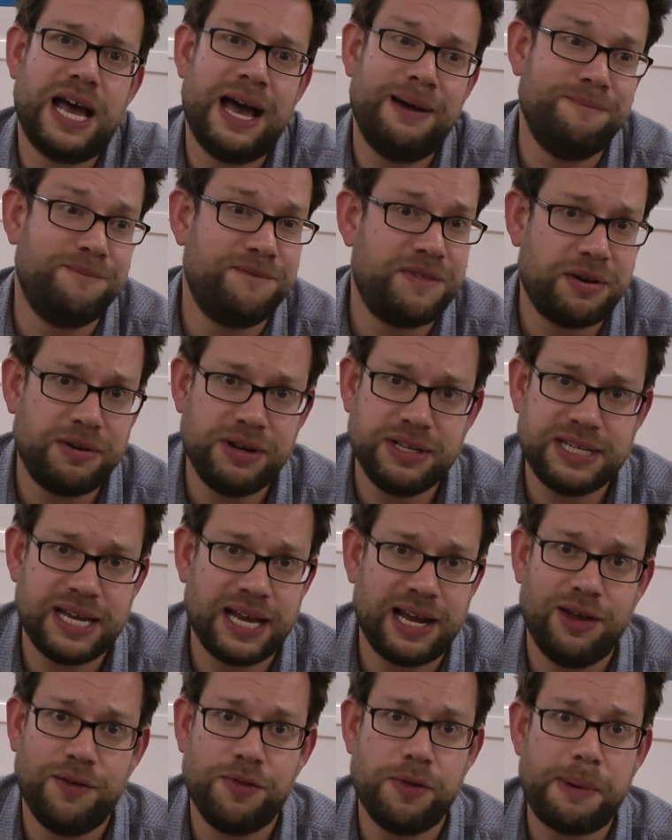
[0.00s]
and very
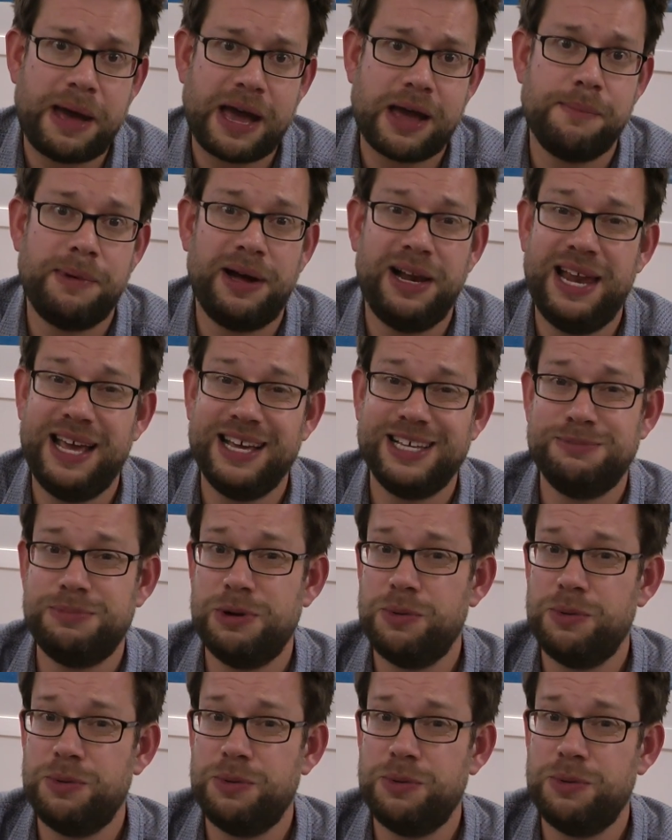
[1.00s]
tickly on the back of my legs,